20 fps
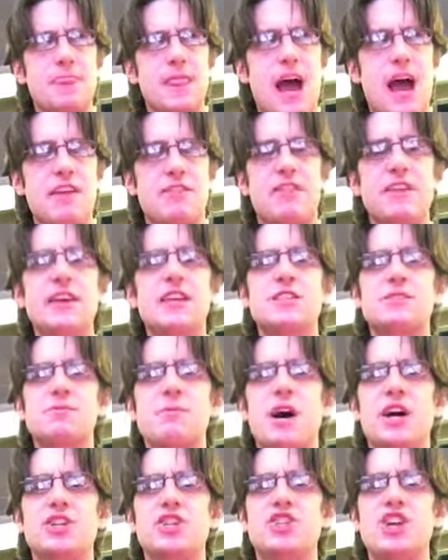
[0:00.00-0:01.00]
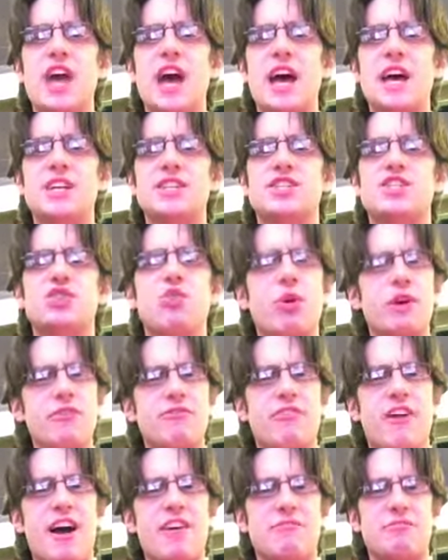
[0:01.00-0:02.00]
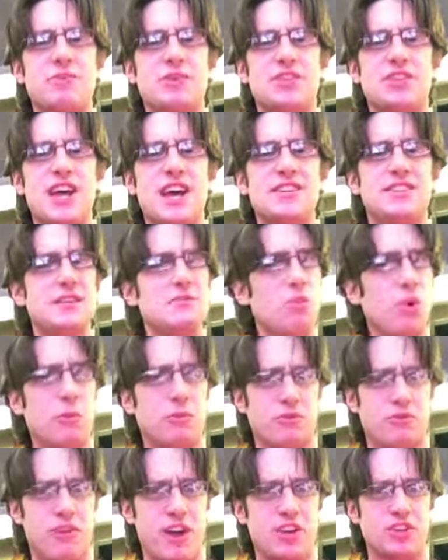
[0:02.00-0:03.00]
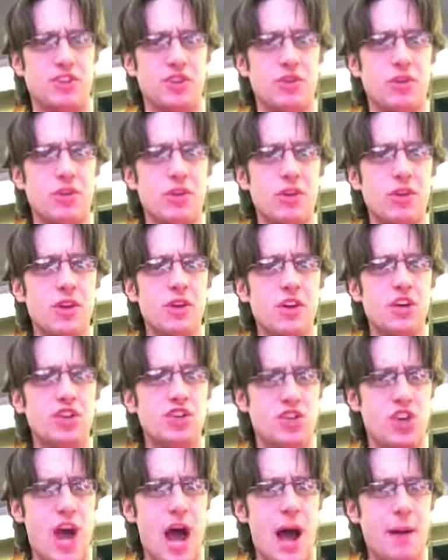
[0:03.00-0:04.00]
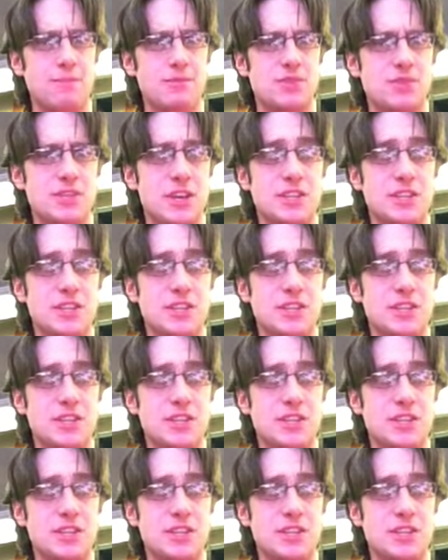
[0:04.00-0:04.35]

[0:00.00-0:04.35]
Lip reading: I think as much as 25% in more professional shops,